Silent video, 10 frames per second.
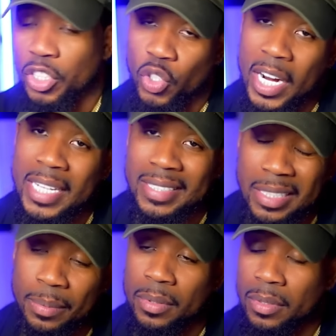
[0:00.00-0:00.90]
you only try
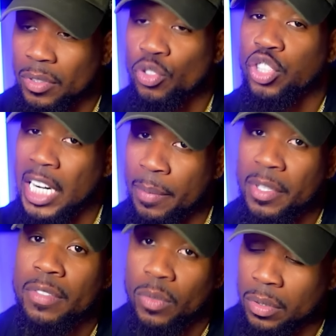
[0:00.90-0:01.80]
samples. You try
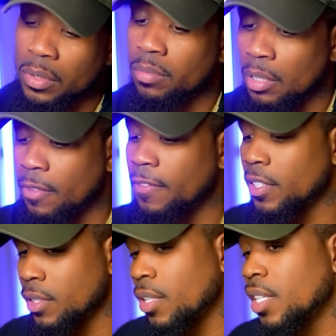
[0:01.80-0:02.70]
me if you want to, bro. I'm gonna
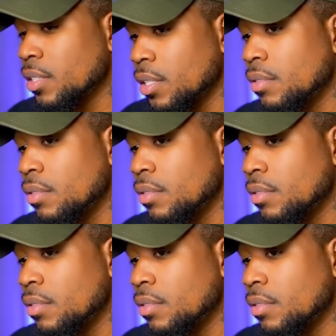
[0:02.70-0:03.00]
fuck your ass